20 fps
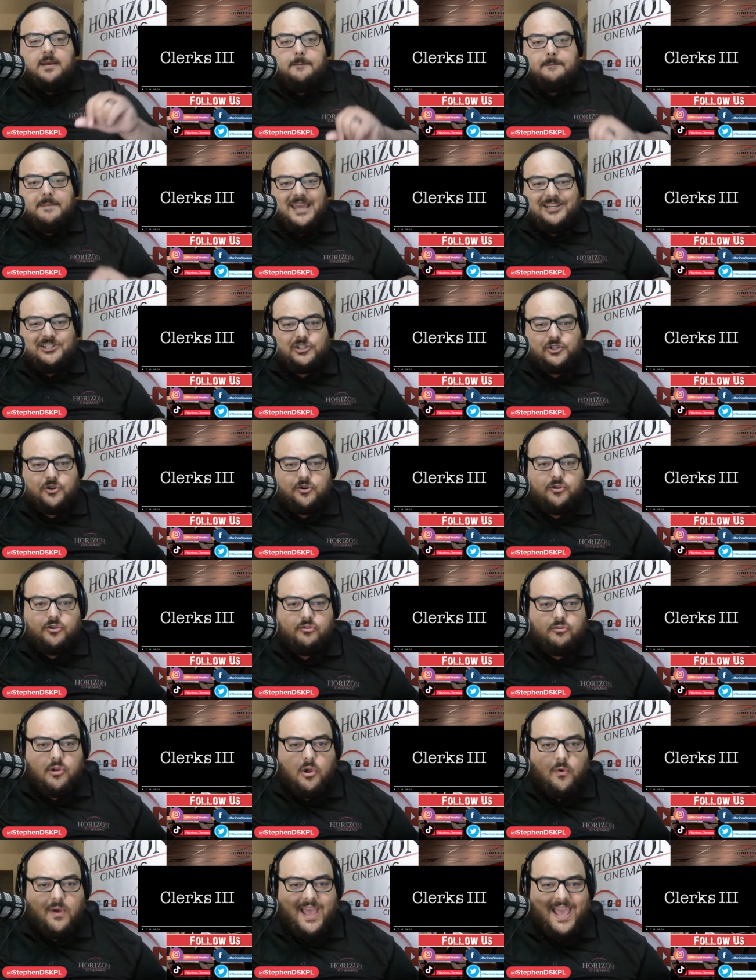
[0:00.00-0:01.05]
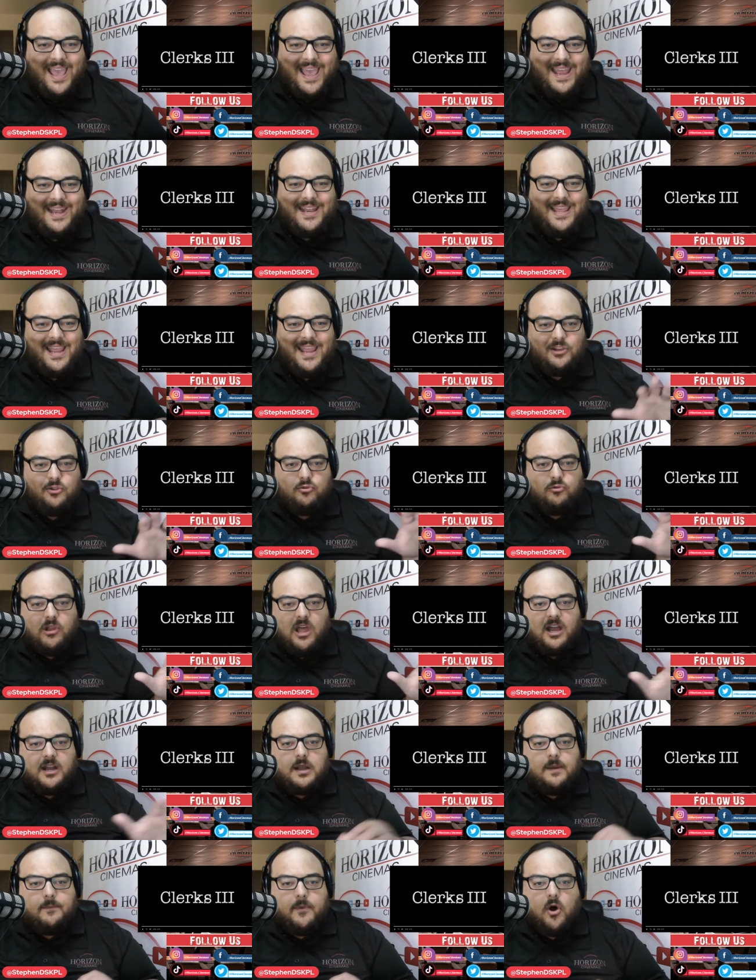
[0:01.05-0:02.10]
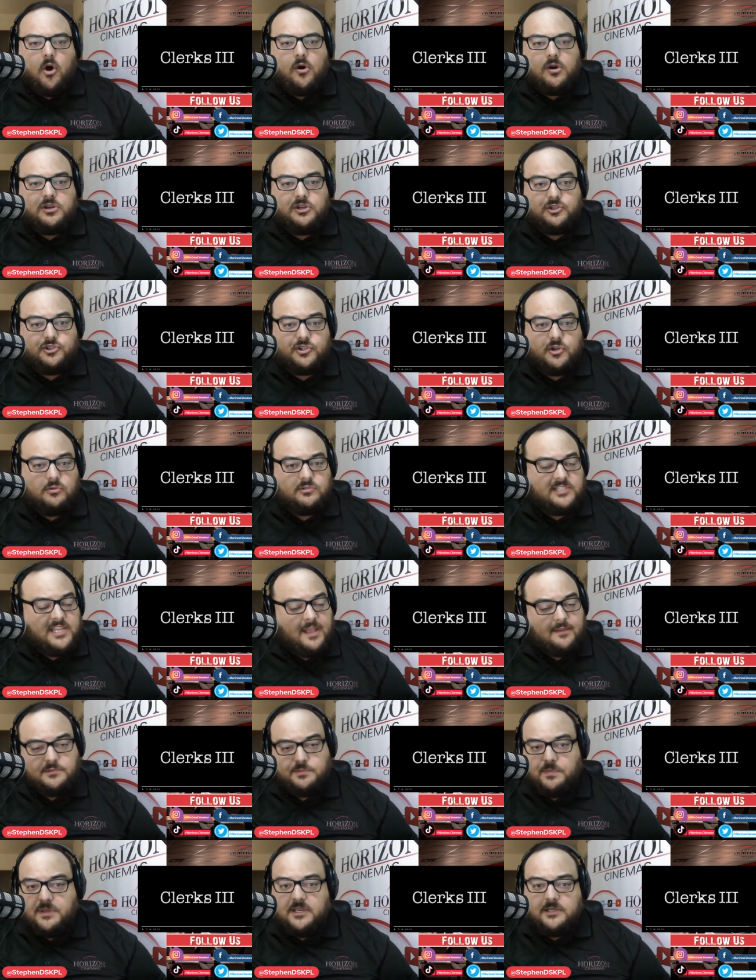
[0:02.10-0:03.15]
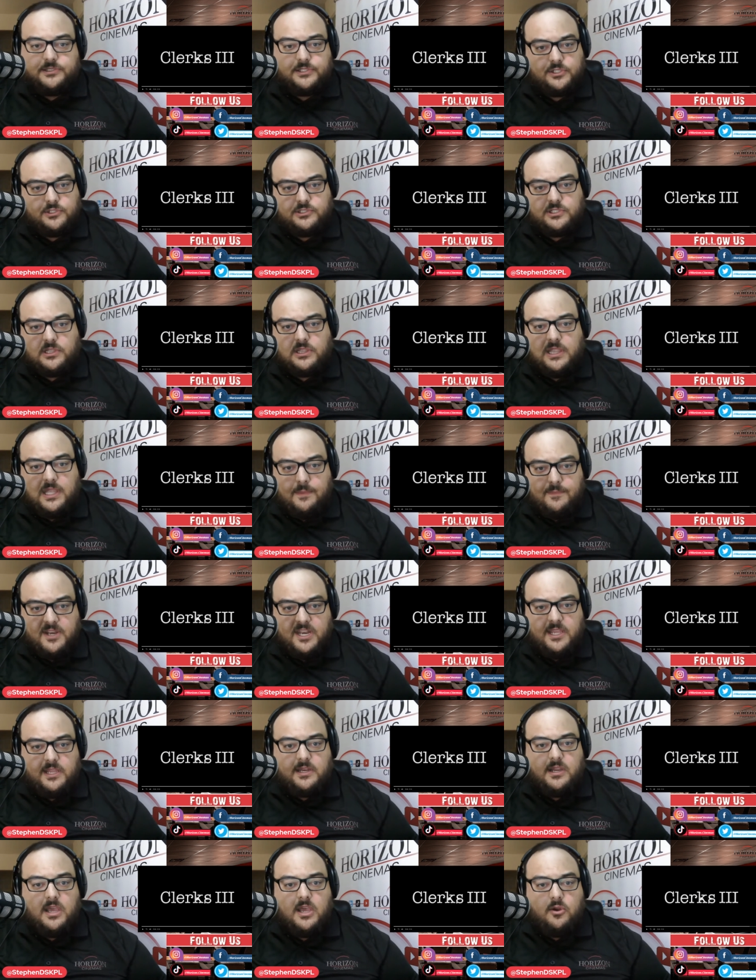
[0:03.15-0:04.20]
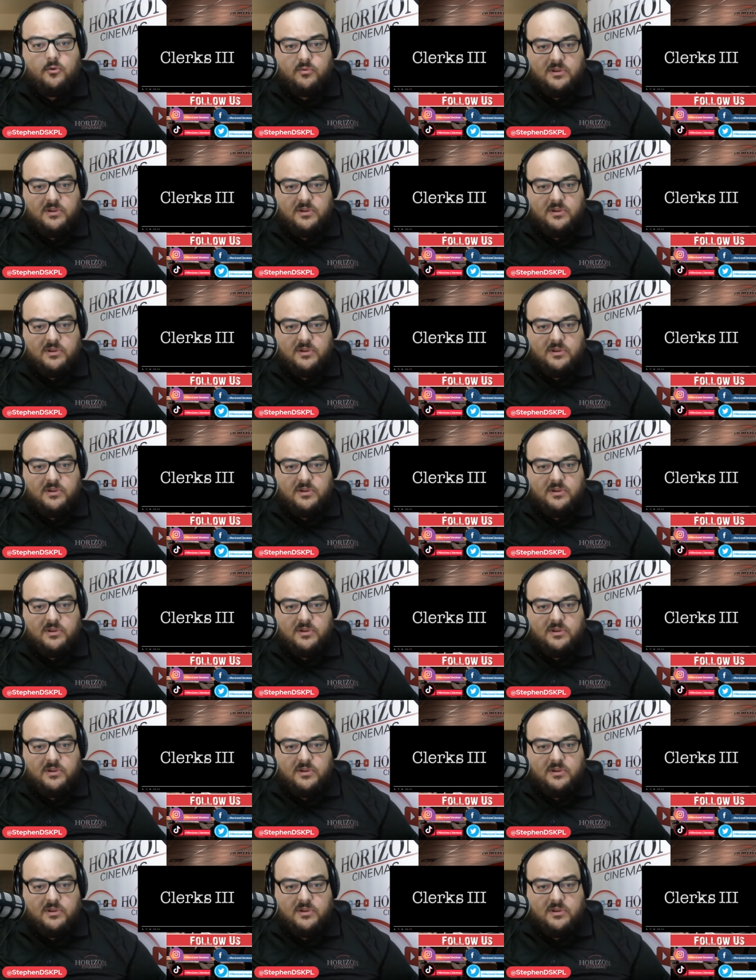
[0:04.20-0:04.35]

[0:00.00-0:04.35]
Make sure you go ahead and you lock up all your show times because there's limited